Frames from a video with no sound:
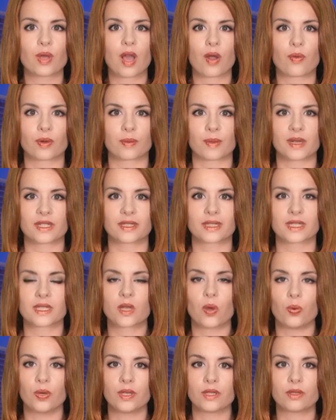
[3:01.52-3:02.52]
government is
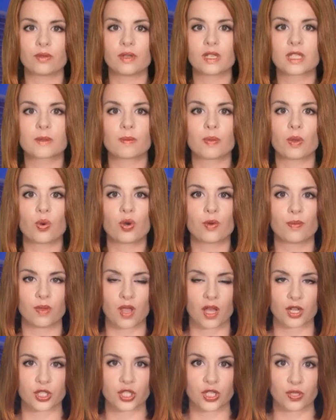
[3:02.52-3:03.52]
going to explore
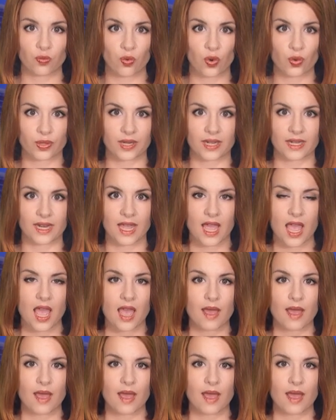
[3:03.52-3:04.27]
blockchain voting.